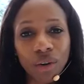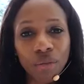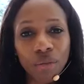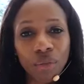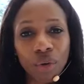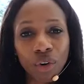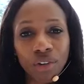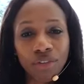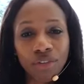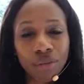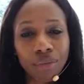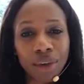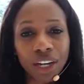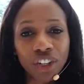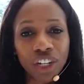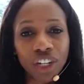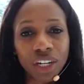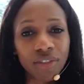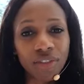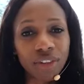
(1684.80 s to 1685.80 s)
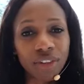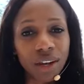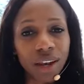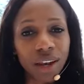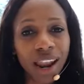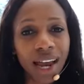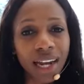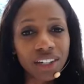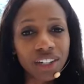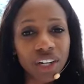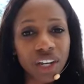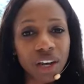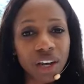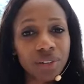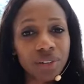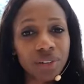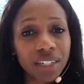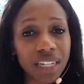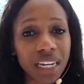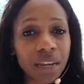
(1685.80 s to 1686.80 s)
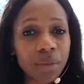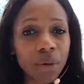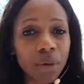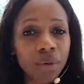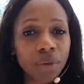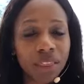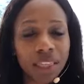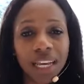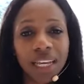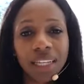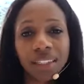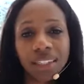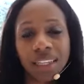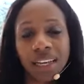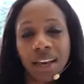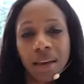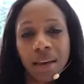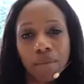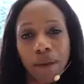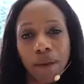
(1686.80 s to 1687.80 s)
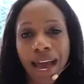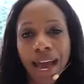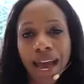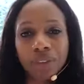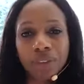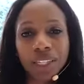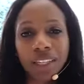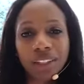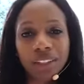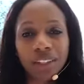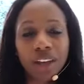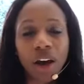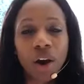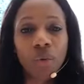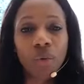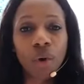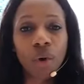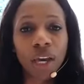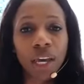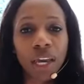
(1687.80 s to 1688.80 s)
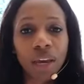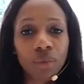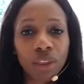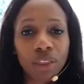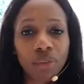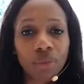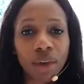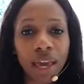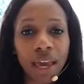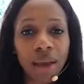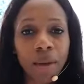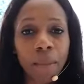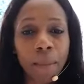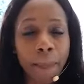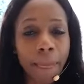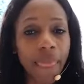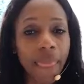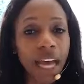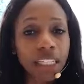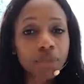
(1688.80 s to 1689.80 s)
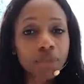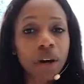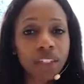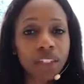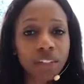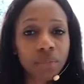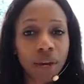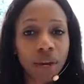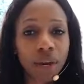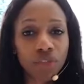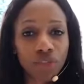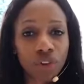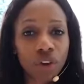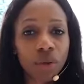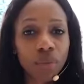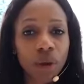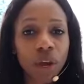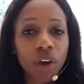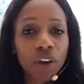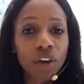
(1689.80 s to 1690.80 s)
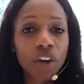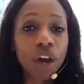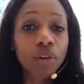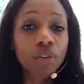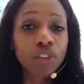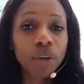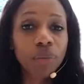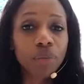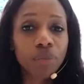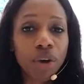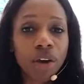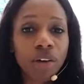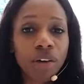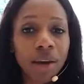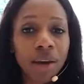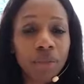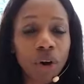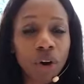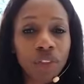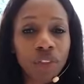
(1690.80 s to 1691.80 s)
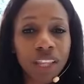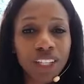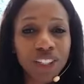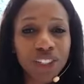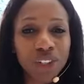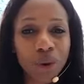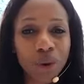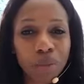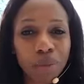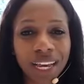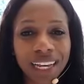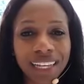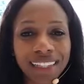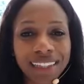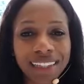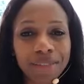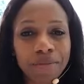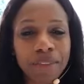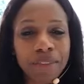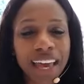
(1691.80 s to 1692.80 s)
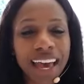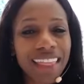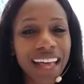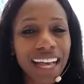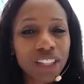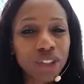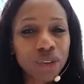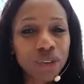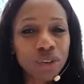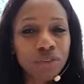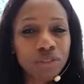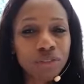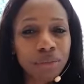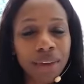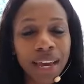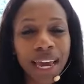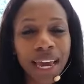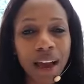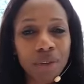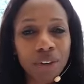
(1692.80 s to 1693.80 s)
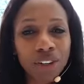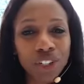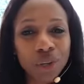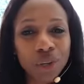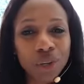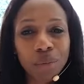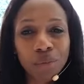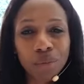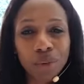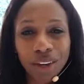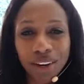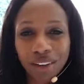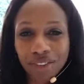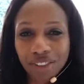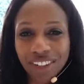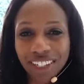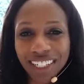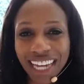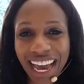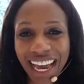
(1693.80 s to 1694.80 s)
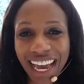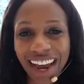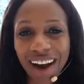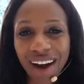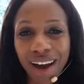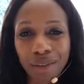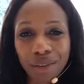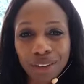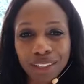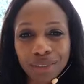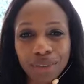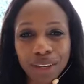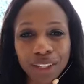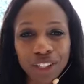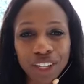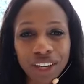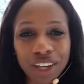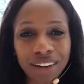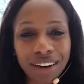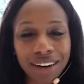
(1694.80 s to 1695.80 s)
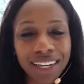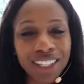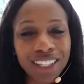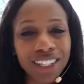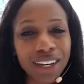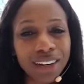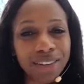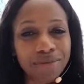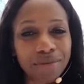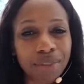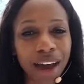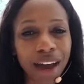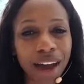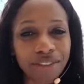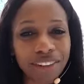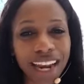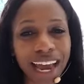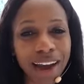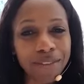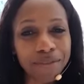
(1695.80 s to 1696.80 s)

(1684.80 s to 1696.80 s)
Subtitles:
more information if you'd like to go deeper with this, perhaps, and start working with me as part of my group coaching program on these topics. That's all from me. I wish you a beautiful day. I will speak to you very soon. Bye for now.